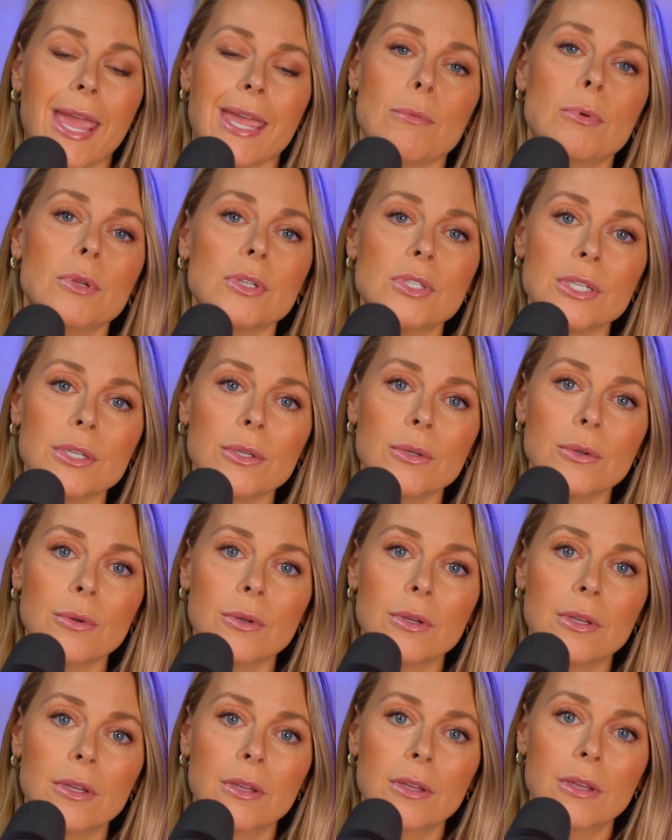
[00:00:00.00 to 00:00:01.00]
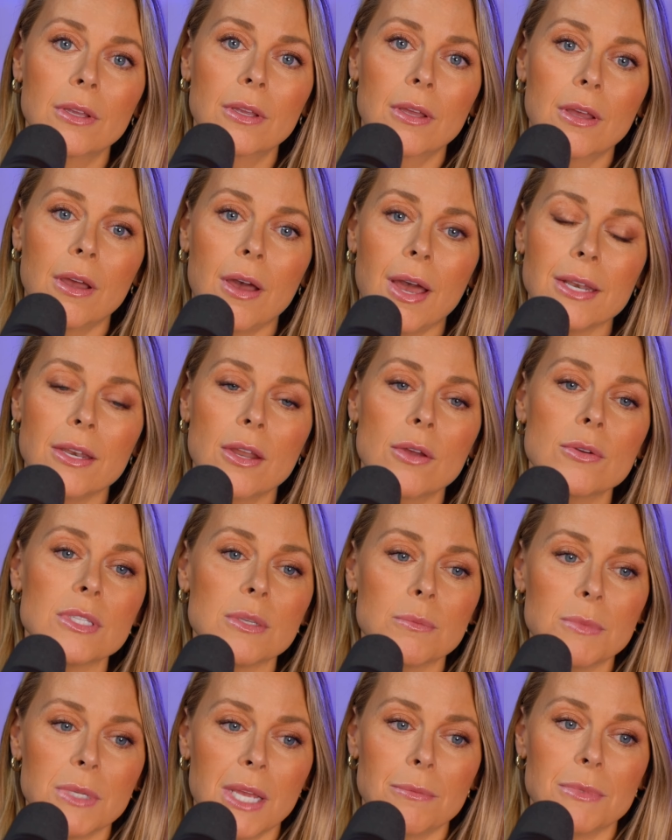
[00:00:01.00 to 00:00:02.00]
able to. I know
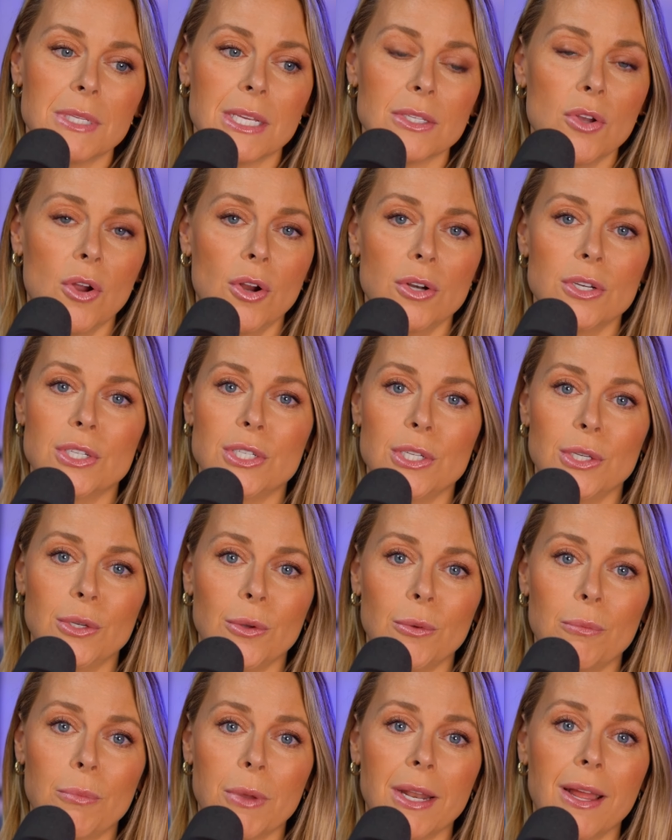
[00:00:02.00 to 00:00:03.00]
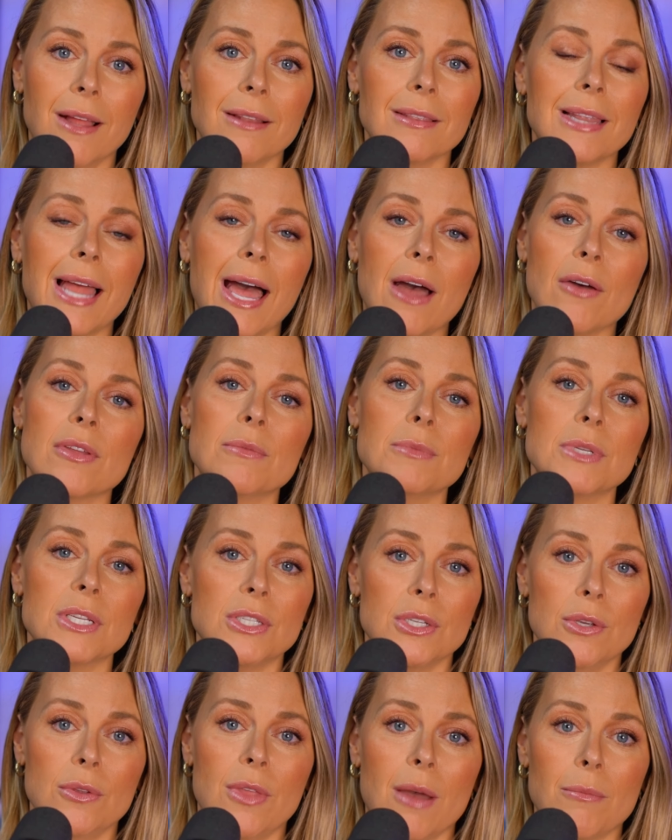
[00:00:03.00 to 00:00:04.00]
sometimes that's hard to do, but allow them to
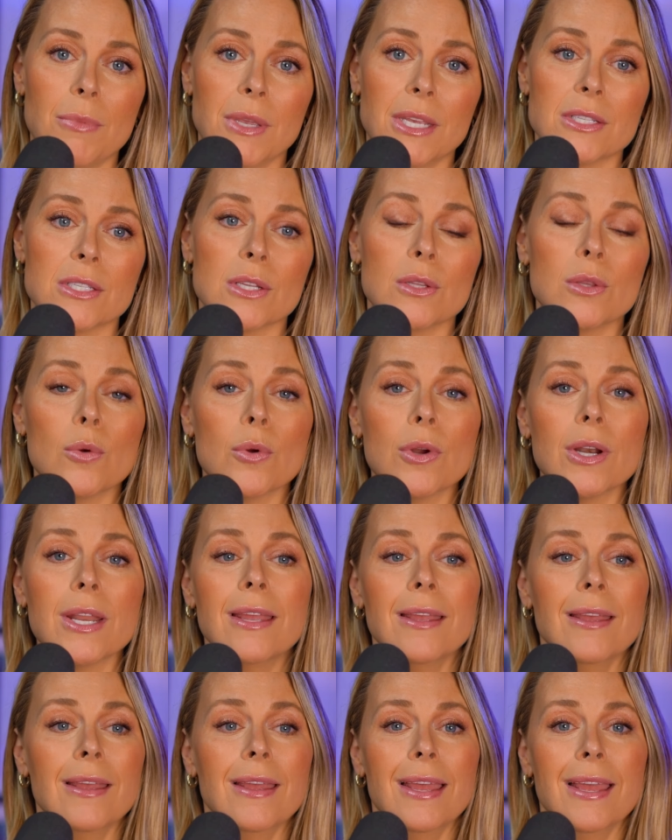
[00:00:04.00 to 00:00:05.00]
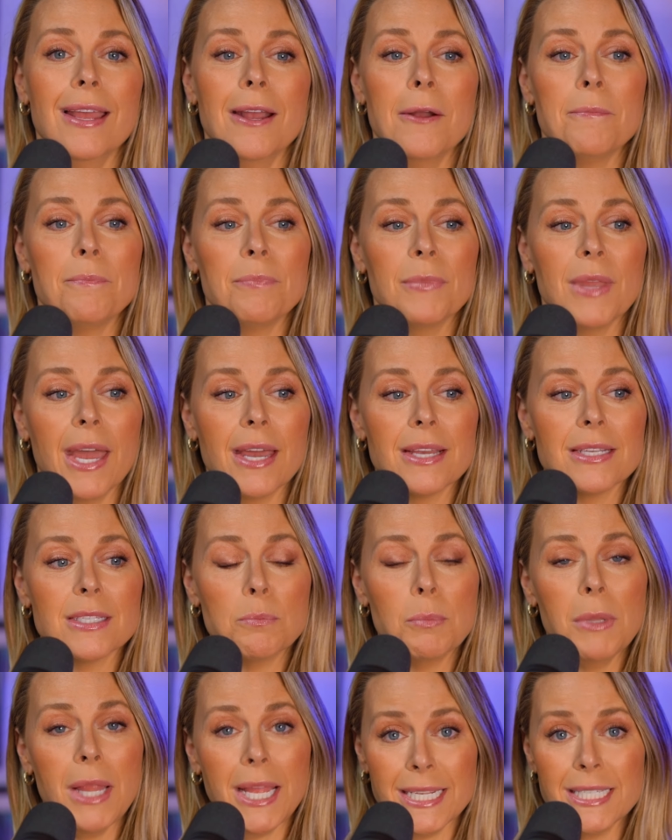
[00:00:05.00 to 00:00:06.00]
do that because the Lord has
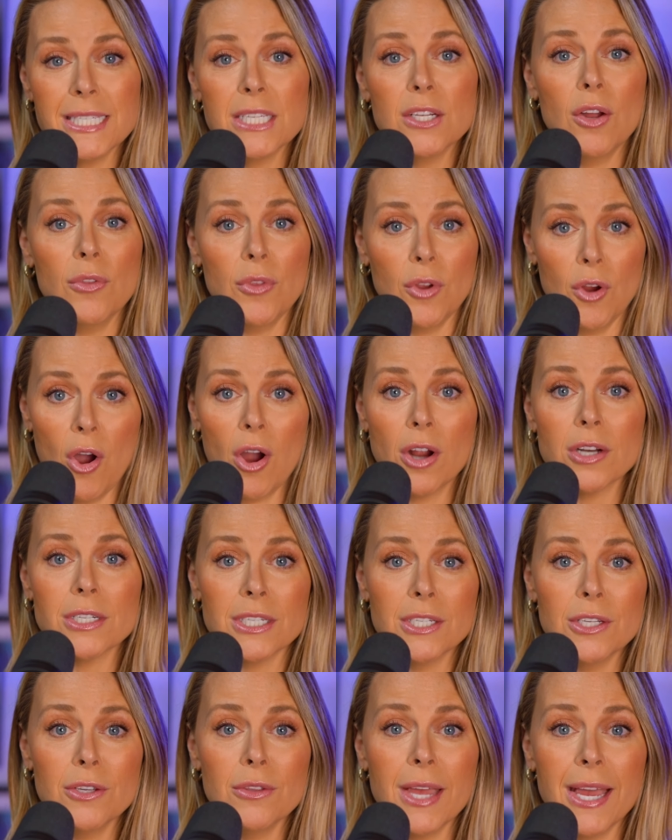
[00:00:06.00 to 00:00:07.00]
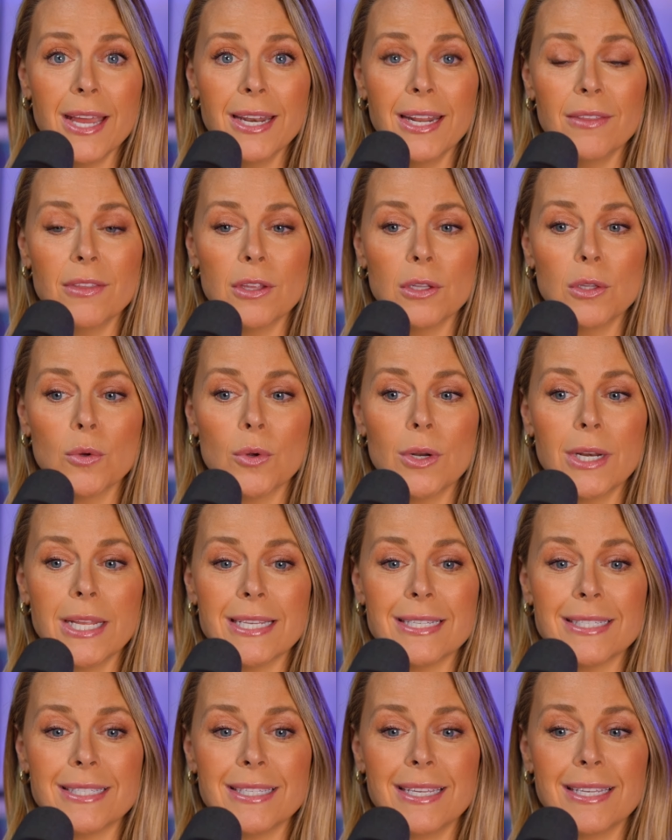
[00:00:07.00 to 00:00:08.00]
placed it on their heart to do that, and the Lord
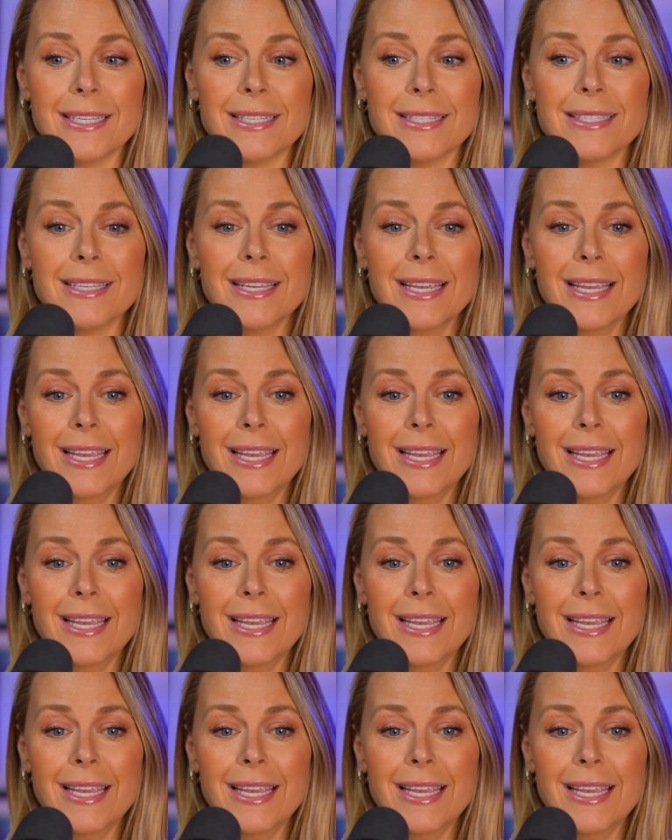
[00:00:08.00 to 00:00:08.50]
is, is